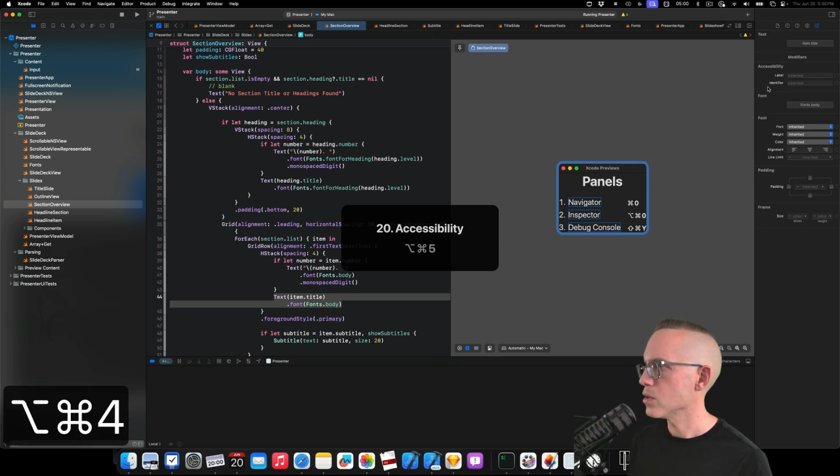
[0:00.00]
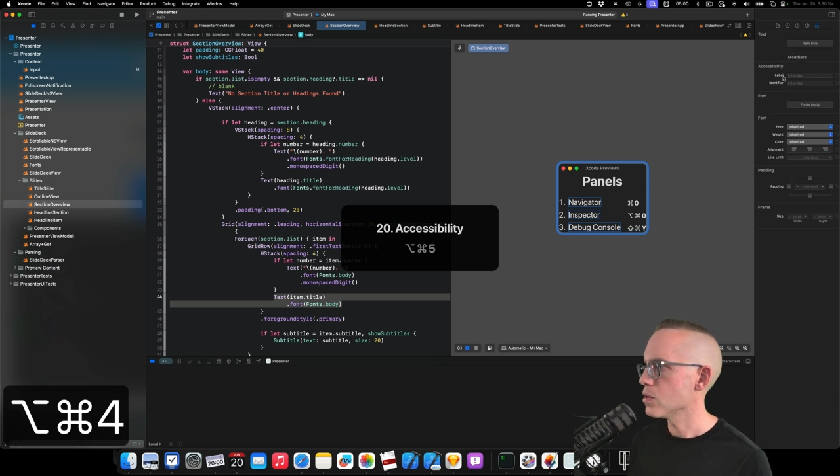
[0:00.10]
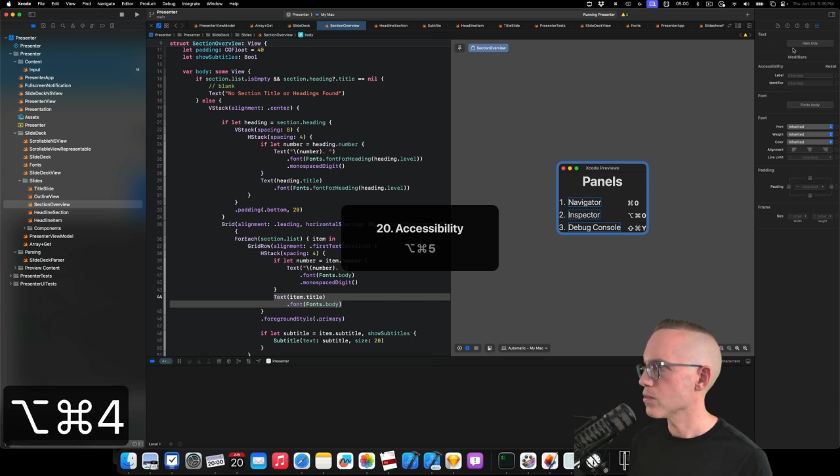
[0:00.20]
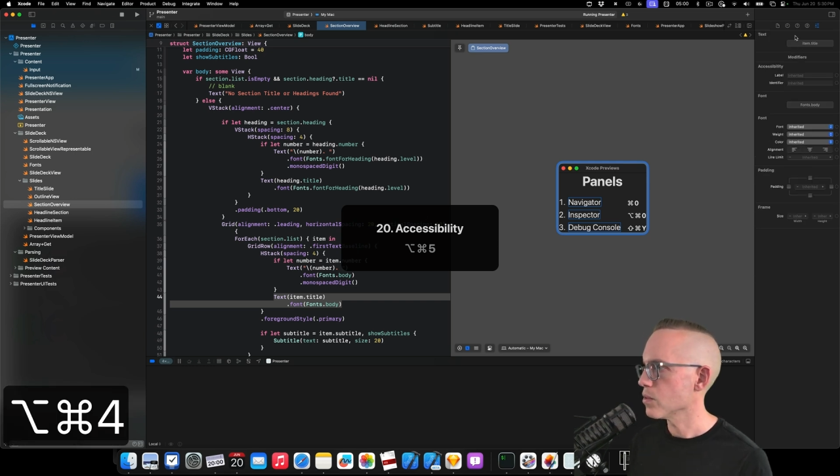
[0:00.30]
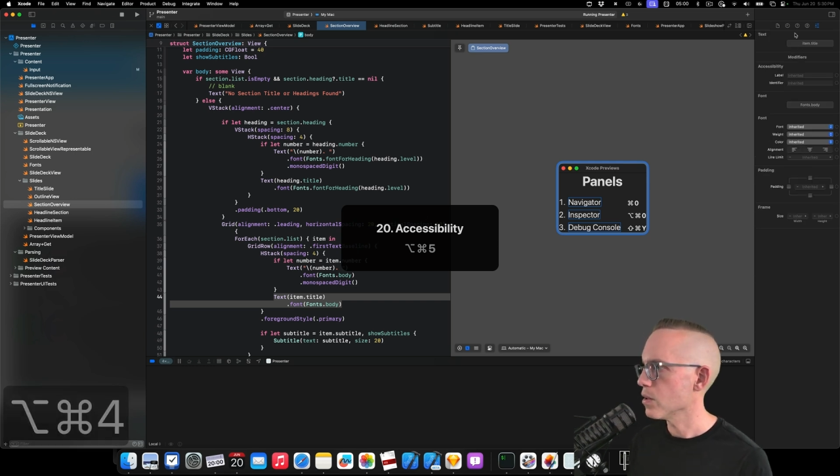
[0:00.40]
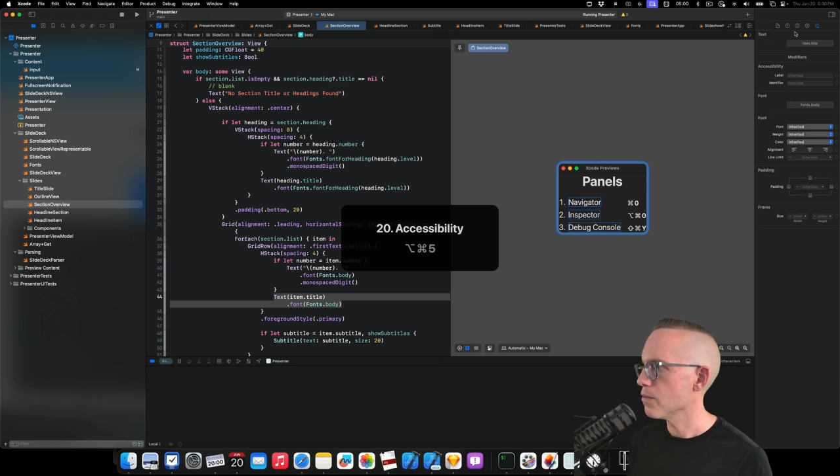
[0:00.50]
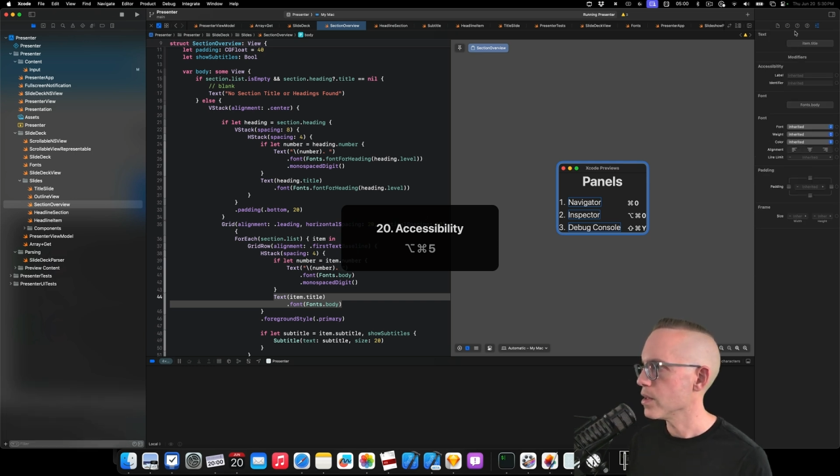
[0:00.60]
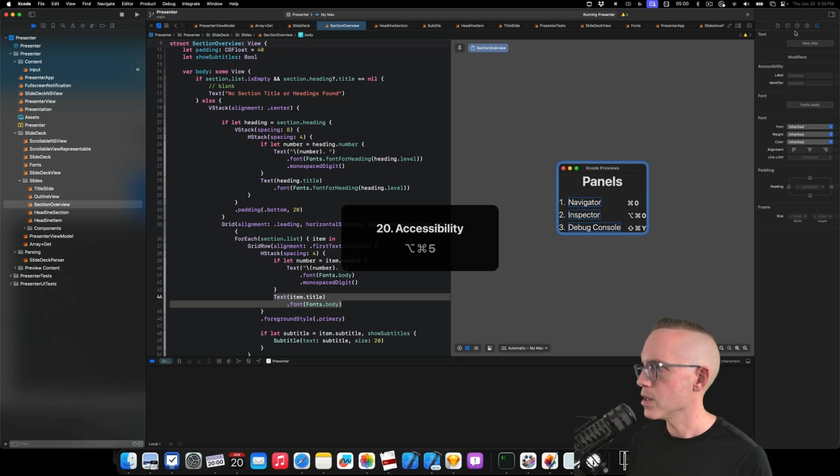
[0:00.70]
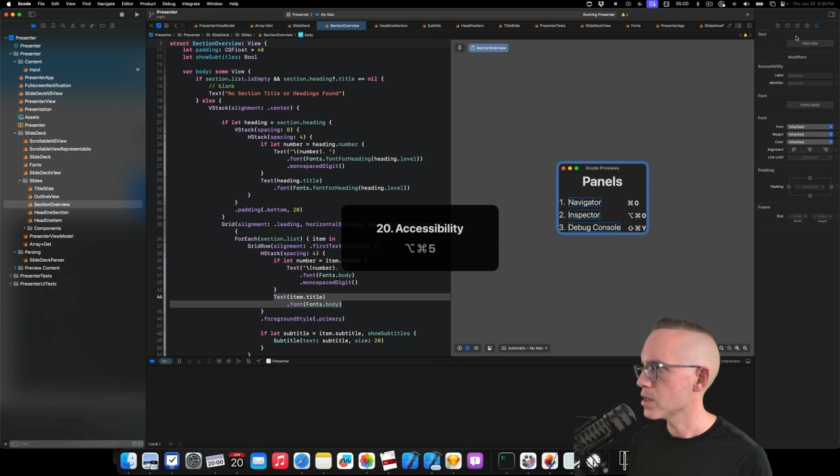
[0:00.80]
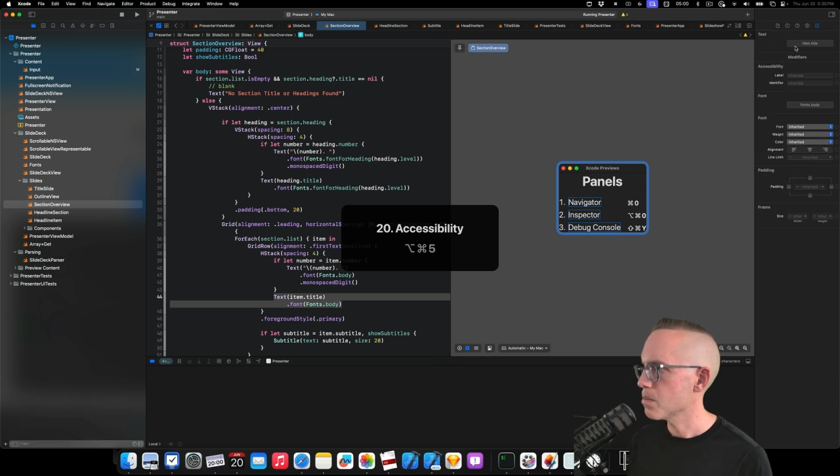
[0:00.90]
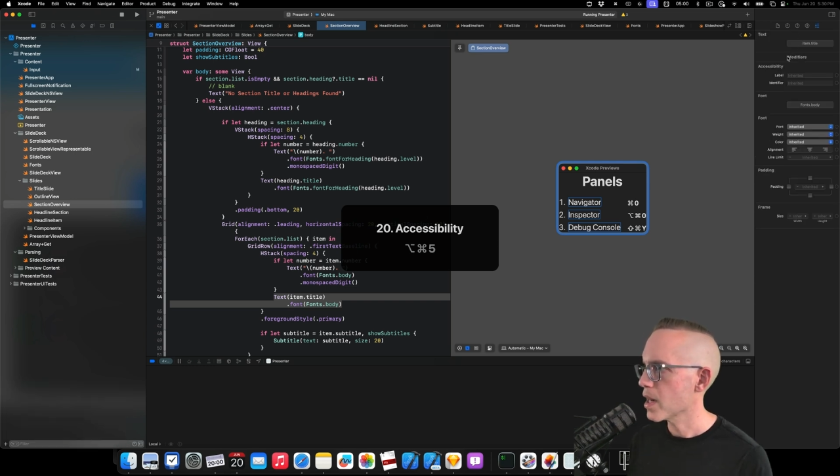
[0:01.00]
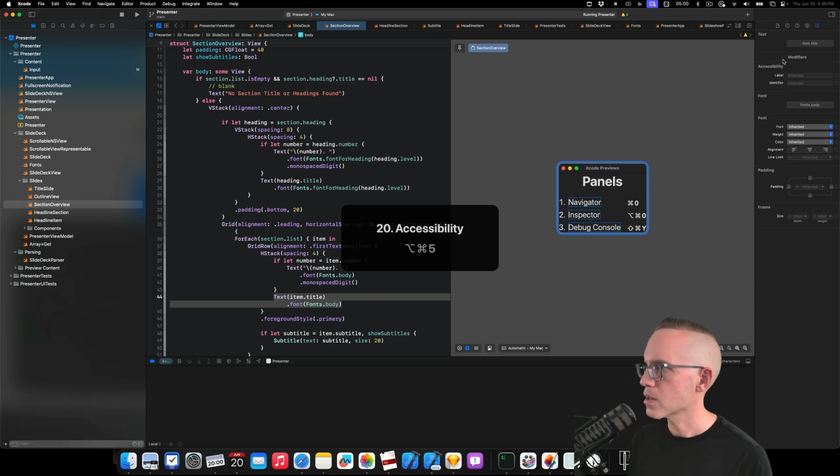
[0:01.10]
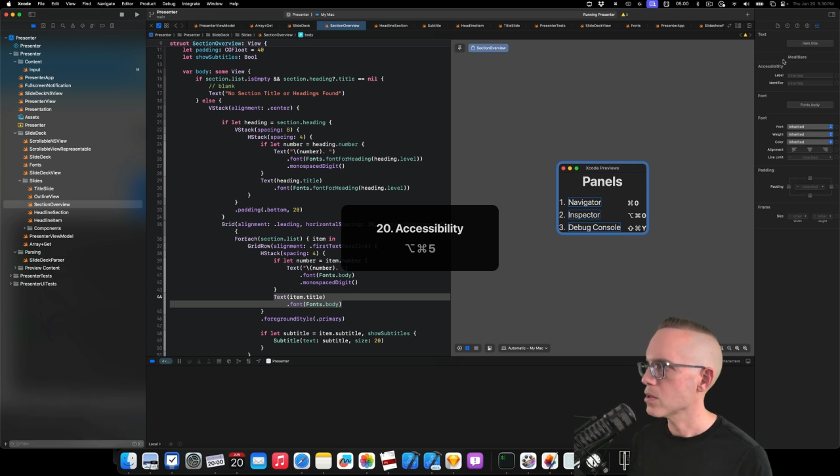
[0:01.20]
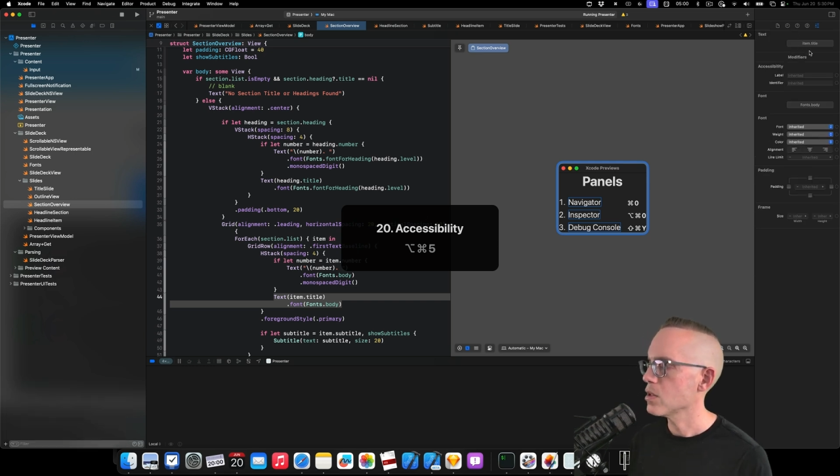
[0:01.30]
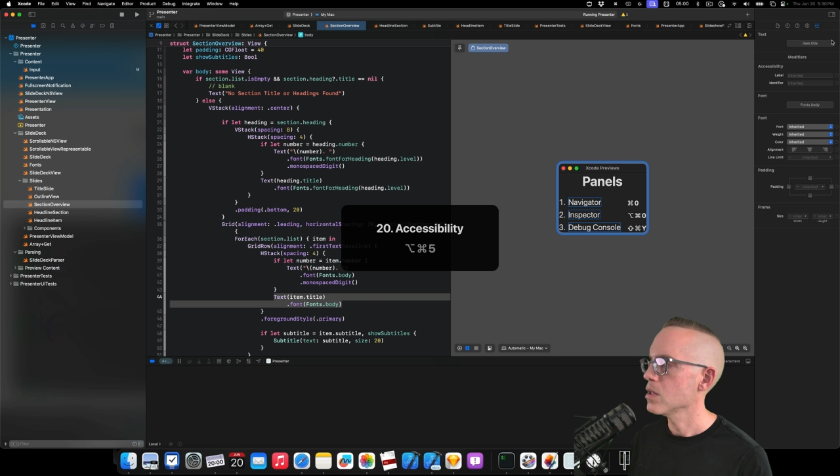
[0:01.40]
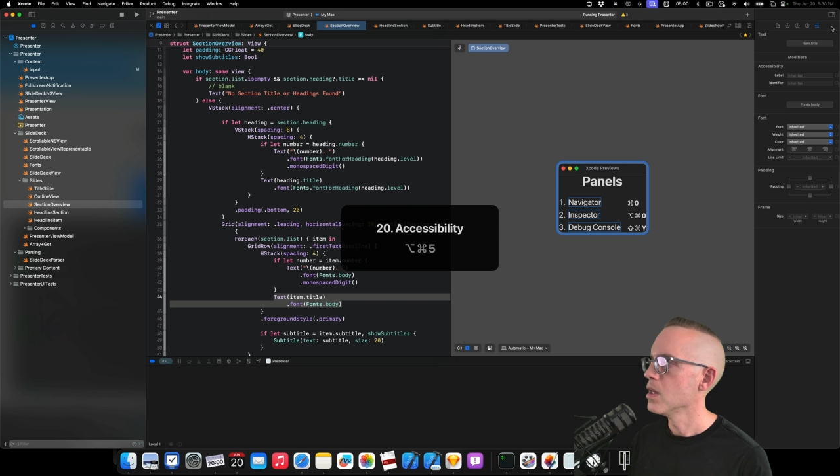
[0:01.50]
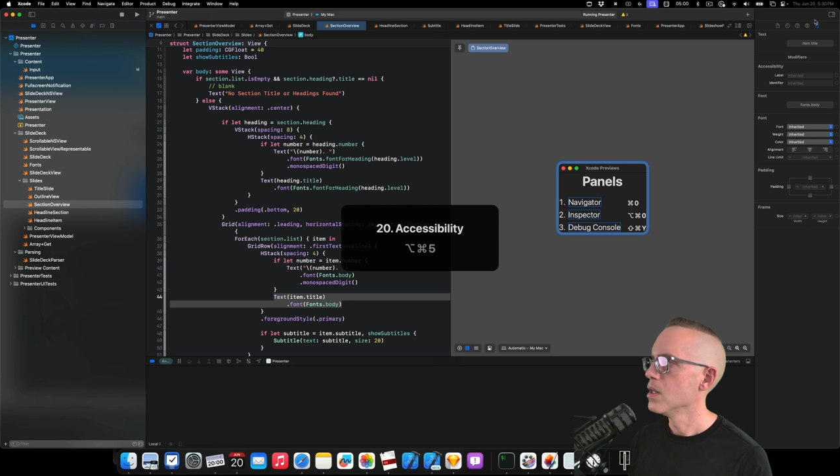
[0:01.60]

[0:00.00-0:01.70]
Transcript: useful of the inspector.